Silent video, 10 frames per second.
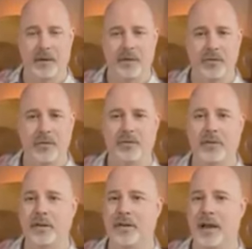Do this
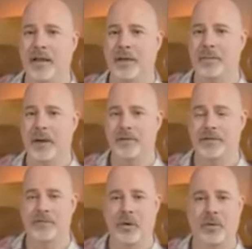on a daily basis.
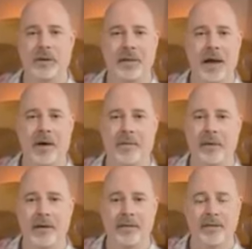Don't allow
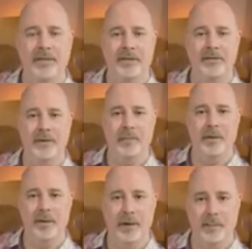these things to
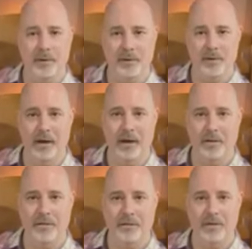build up in your
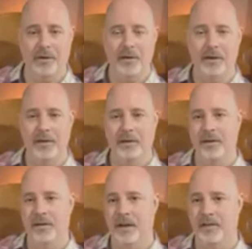life. You need
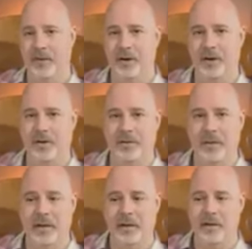to let the hurt
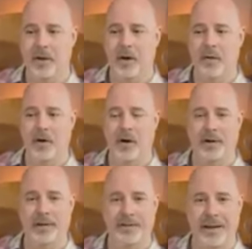go on
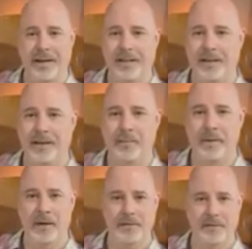a daily
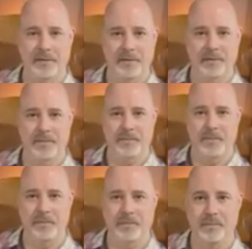basis.
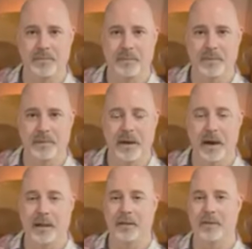
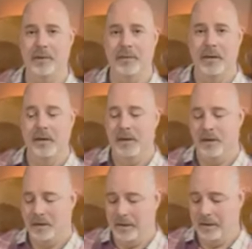Hallelujah.
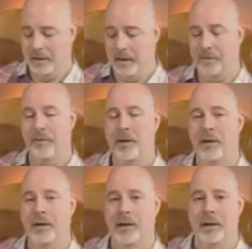You need to get free
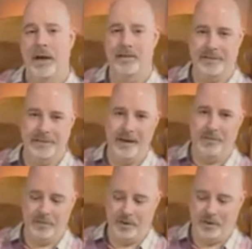and stay
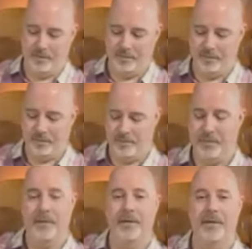free.
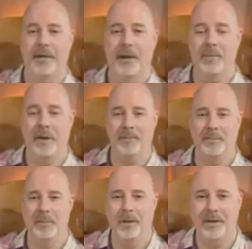Amen. Be
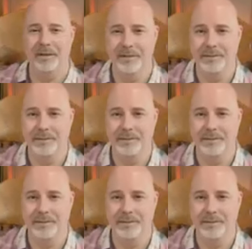blessed.